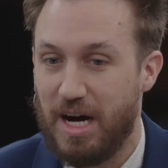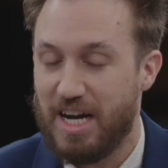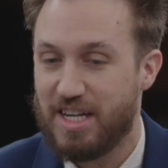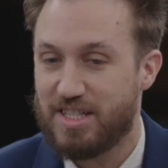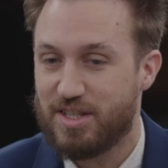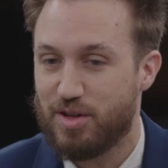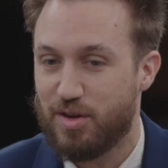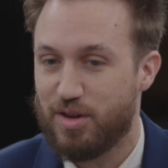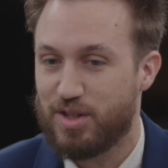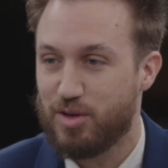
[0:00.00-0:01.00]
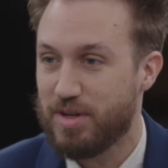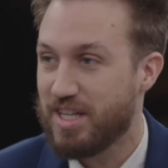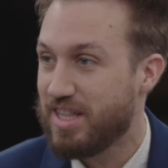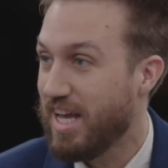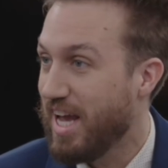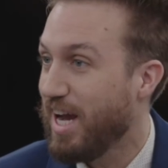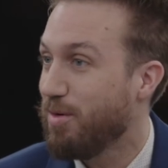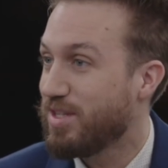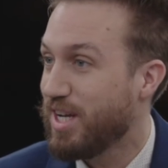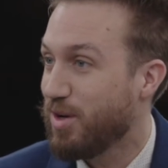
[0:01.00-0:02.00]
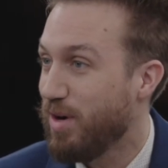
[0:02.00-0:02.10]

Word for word: bias, you're assuming that the A I will take yeah.